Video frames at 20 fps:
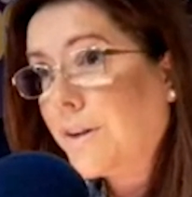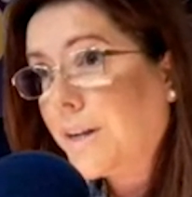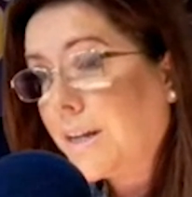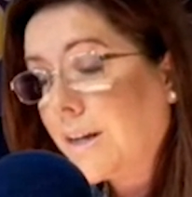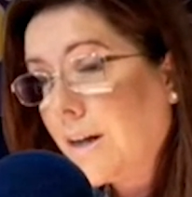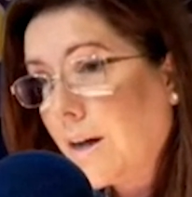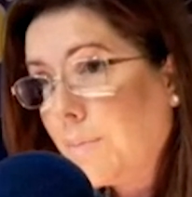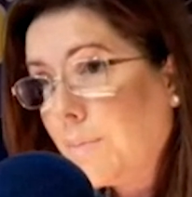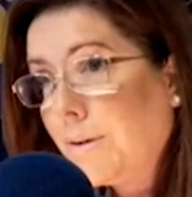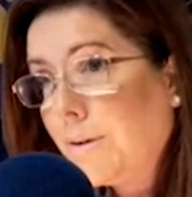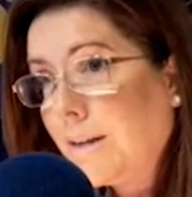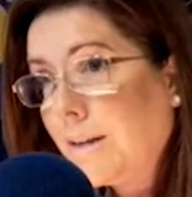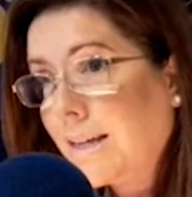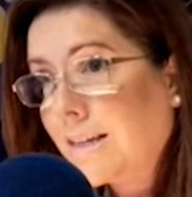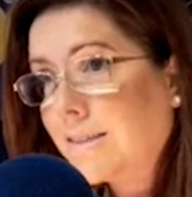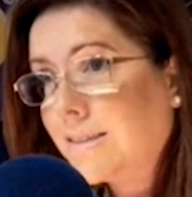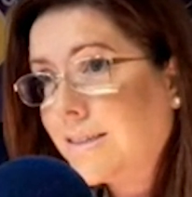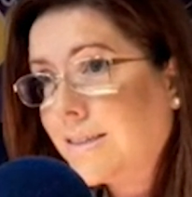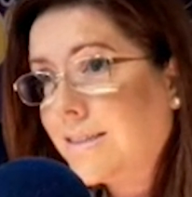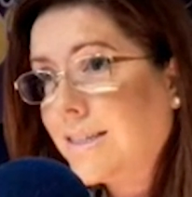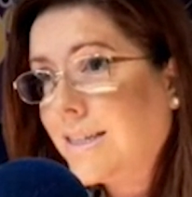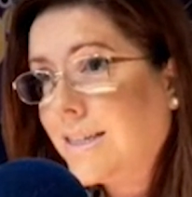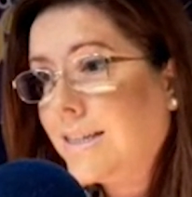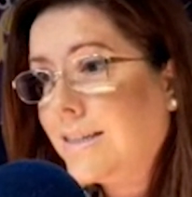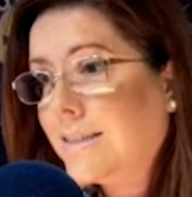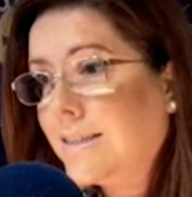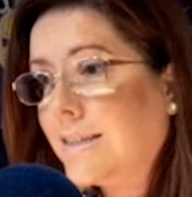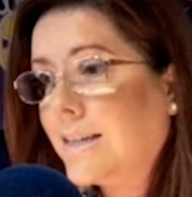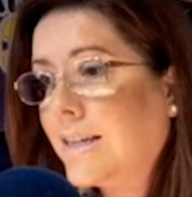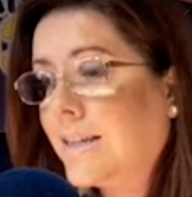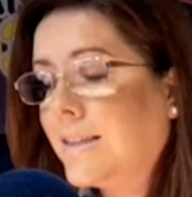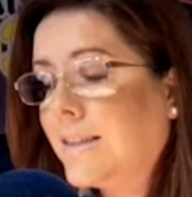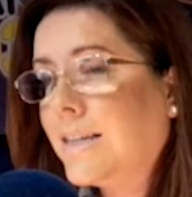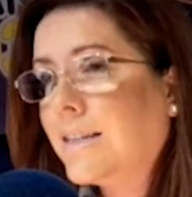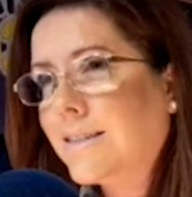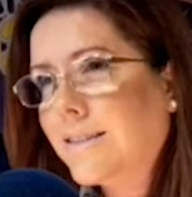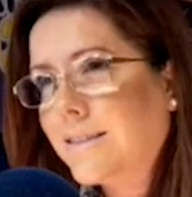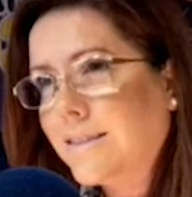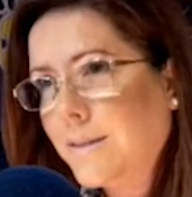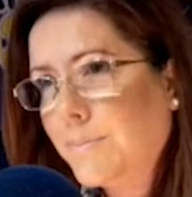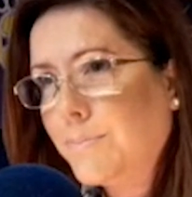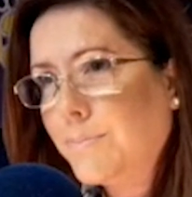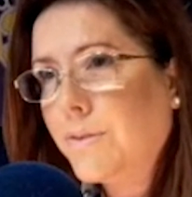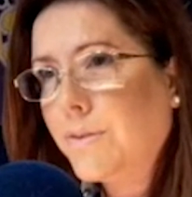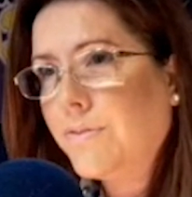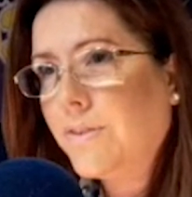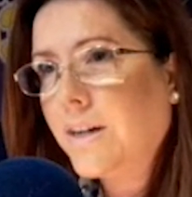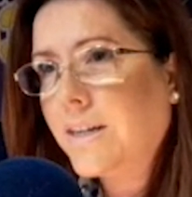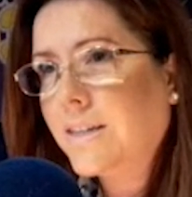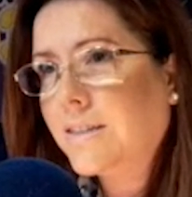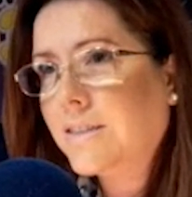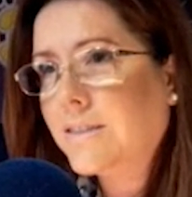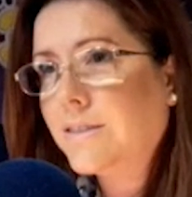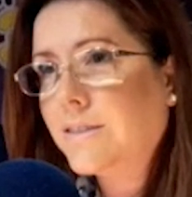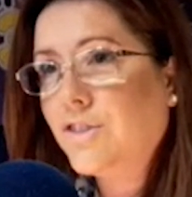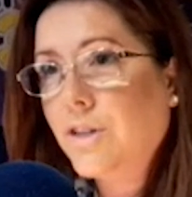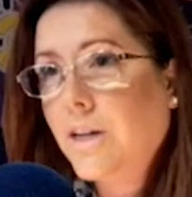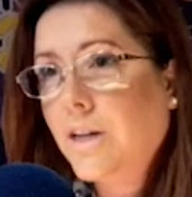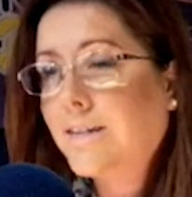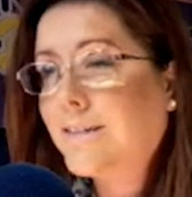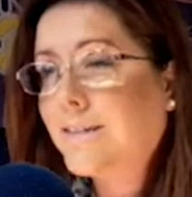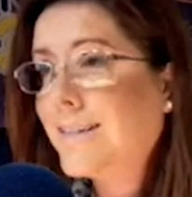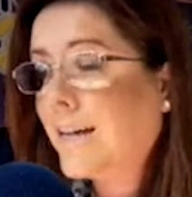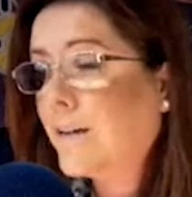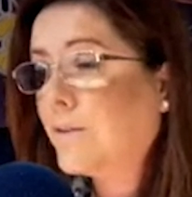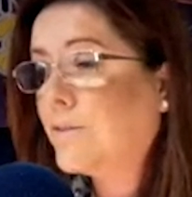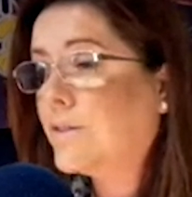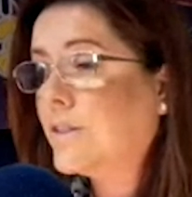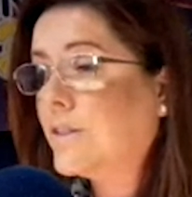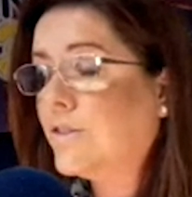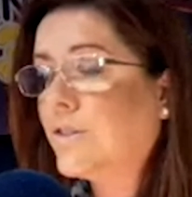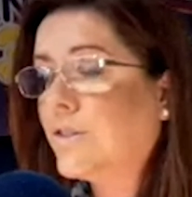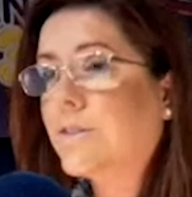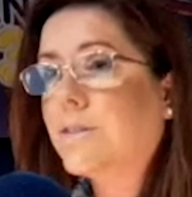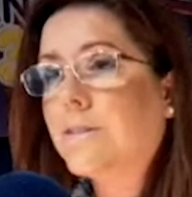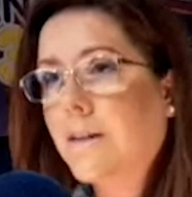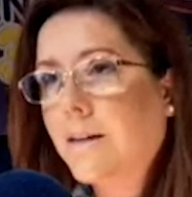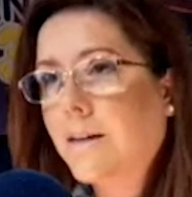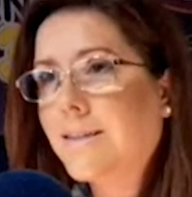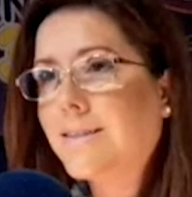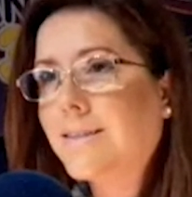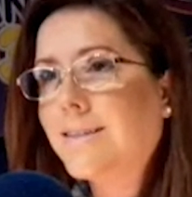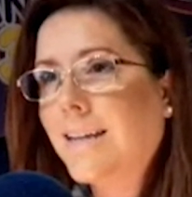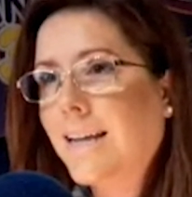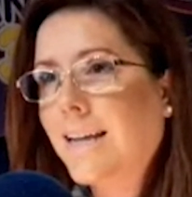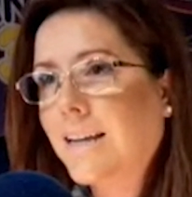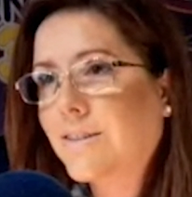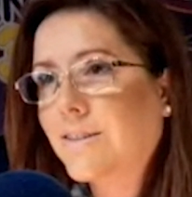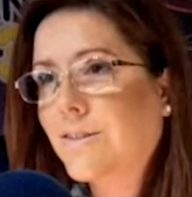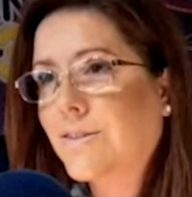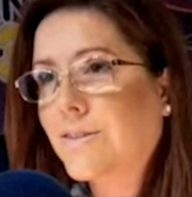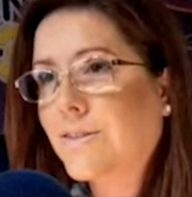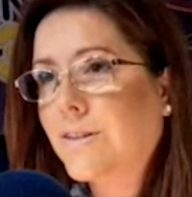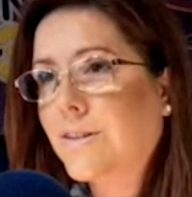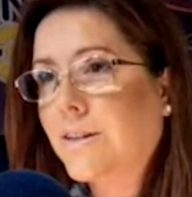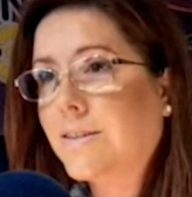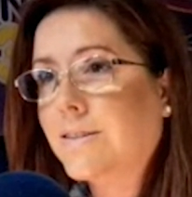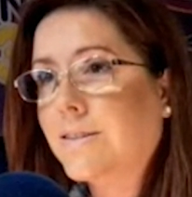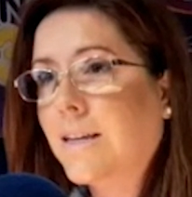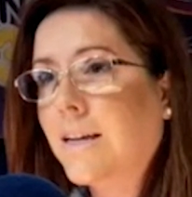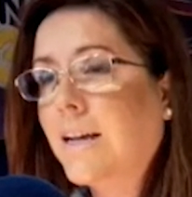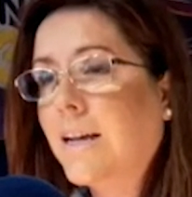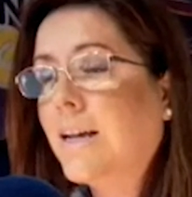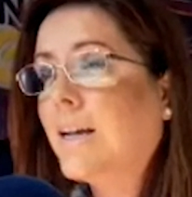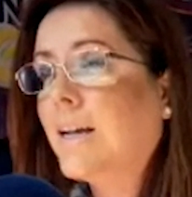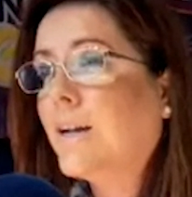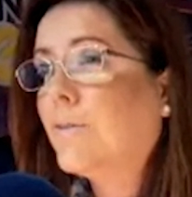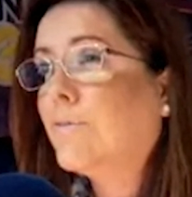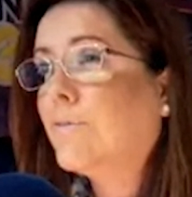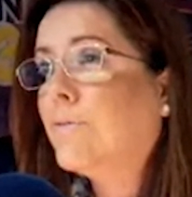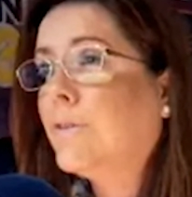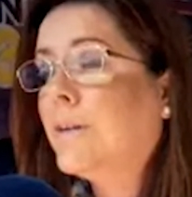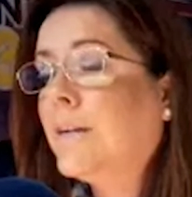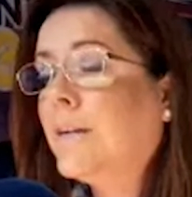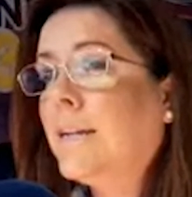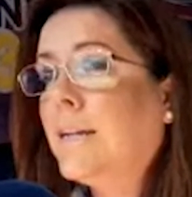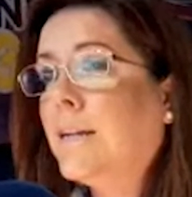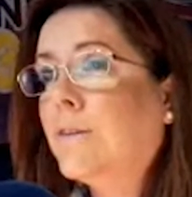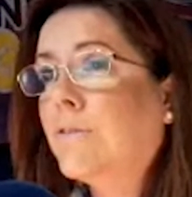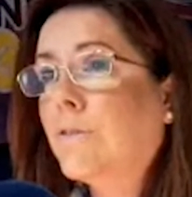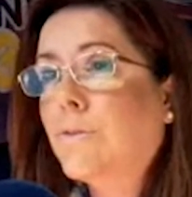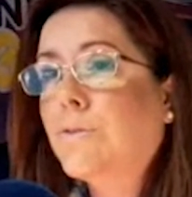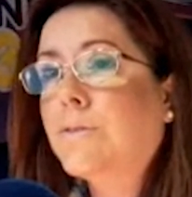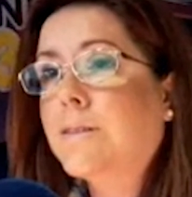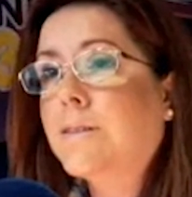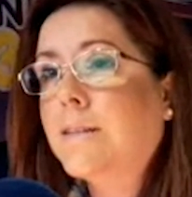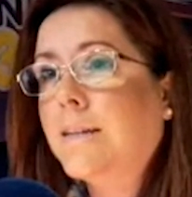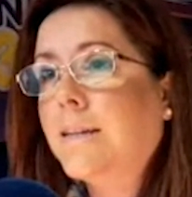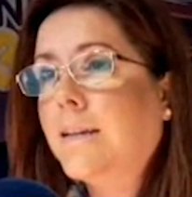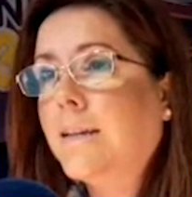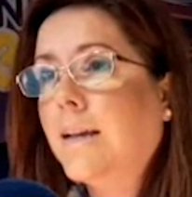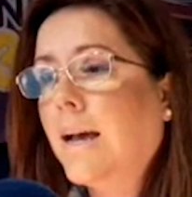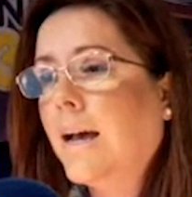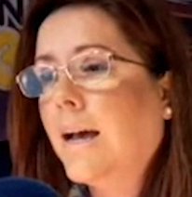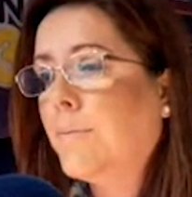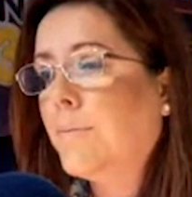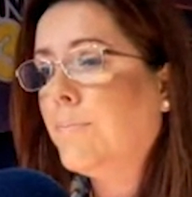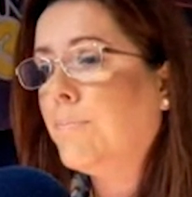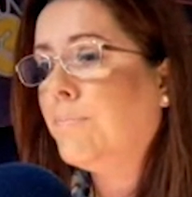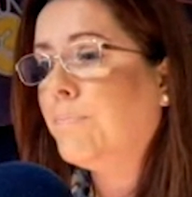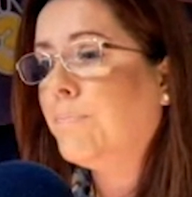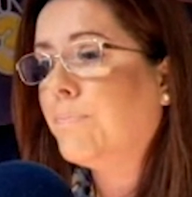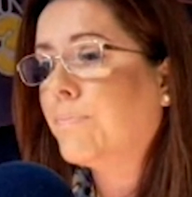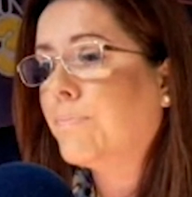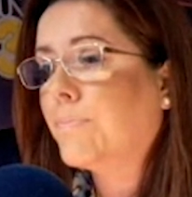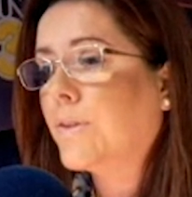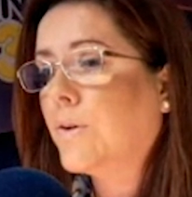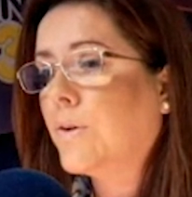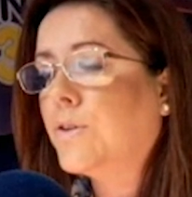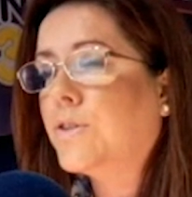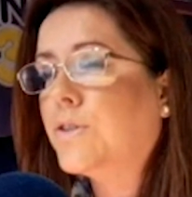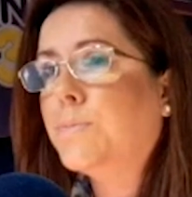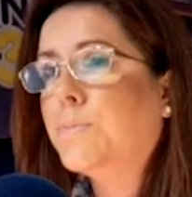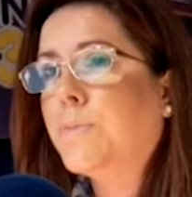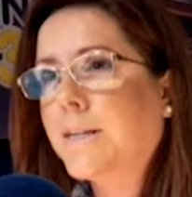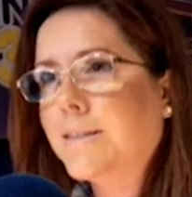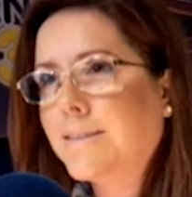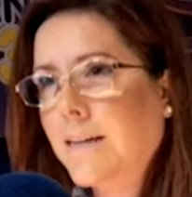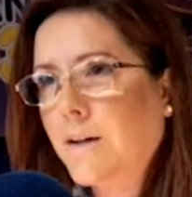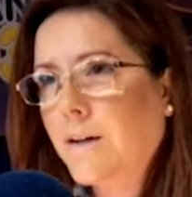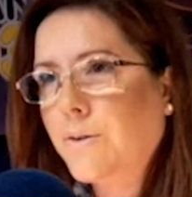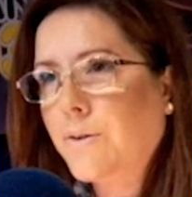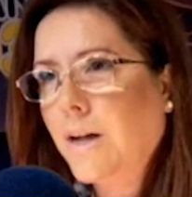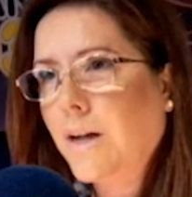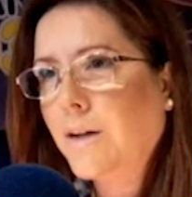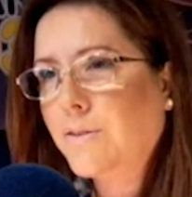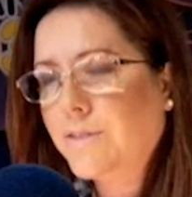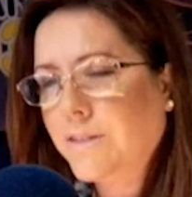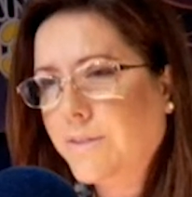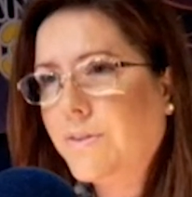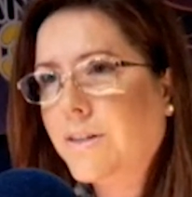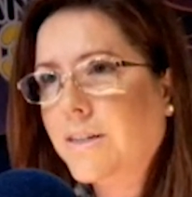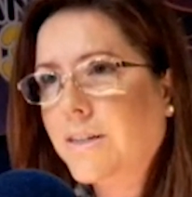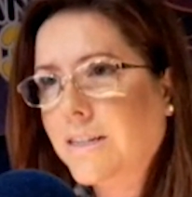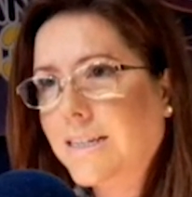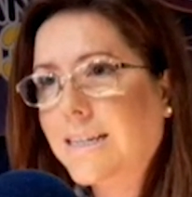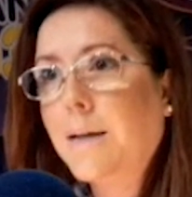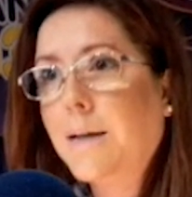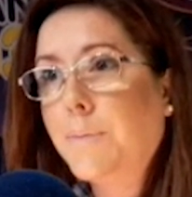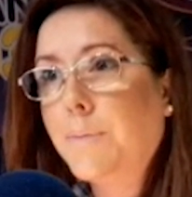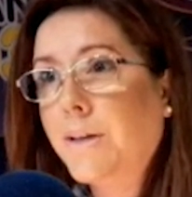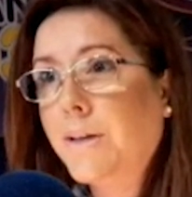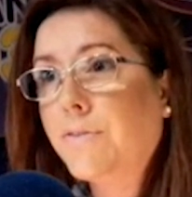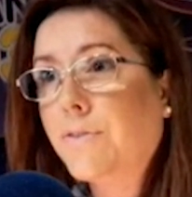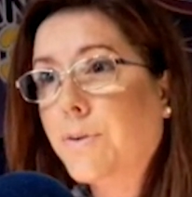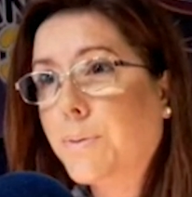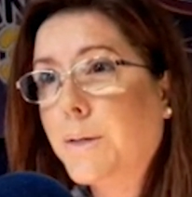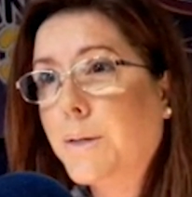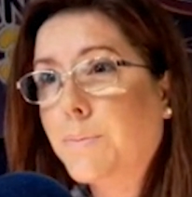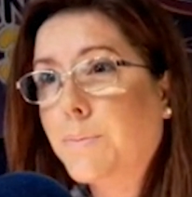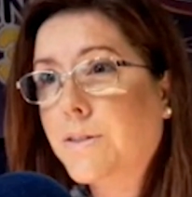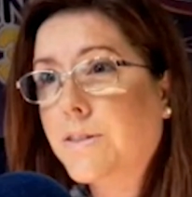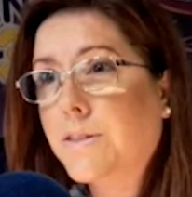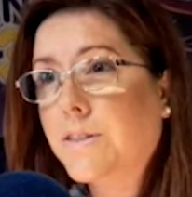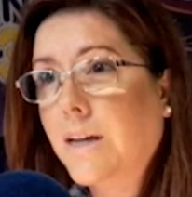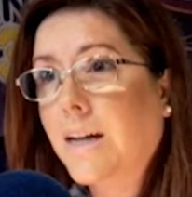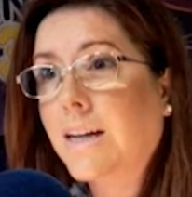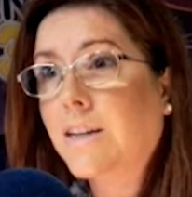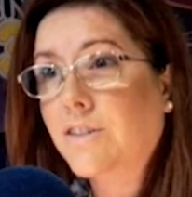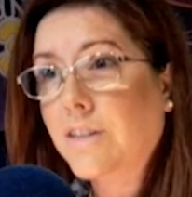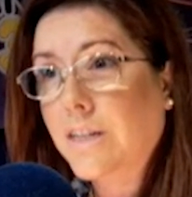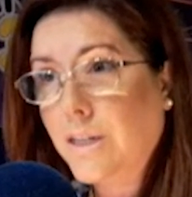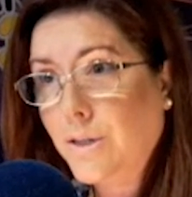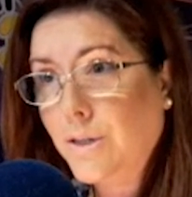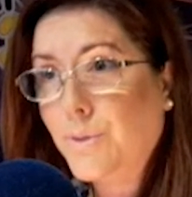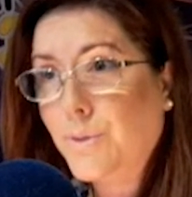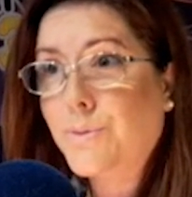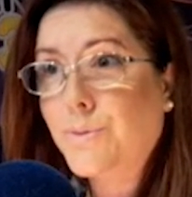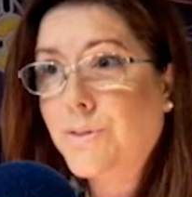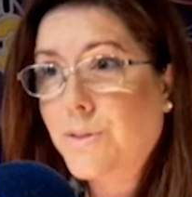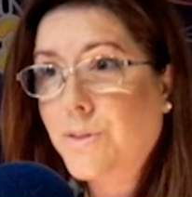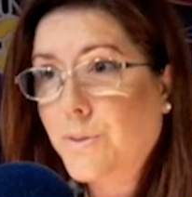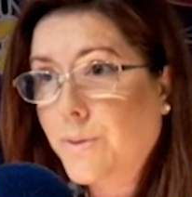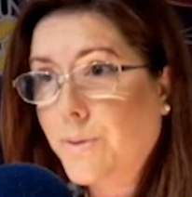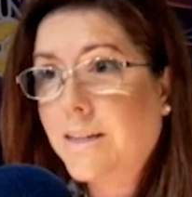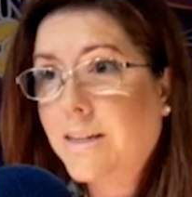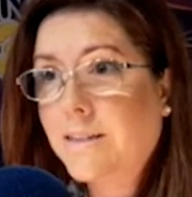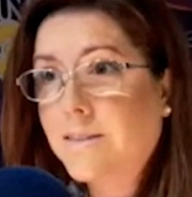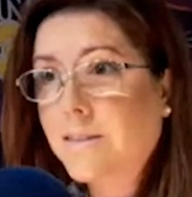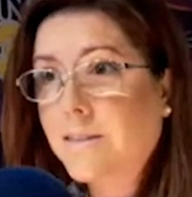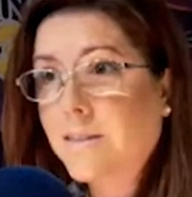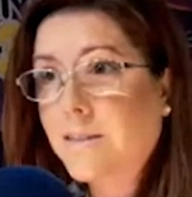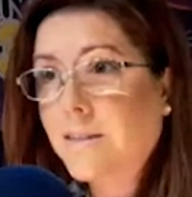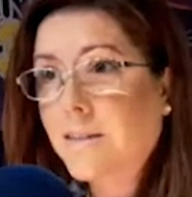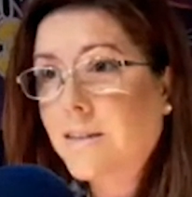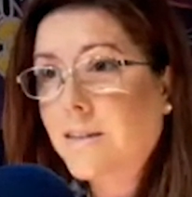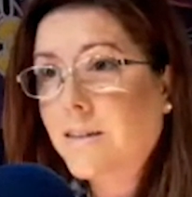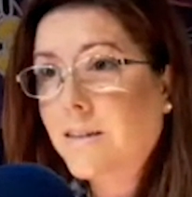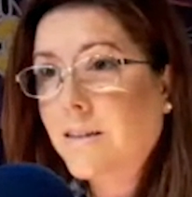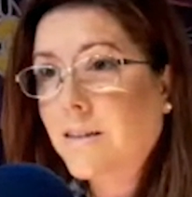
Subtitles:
It's a very complex disease. And I think to simplify it down to just diet and exercise really grossly undermines how difficult it can be for people to actually lose the weight.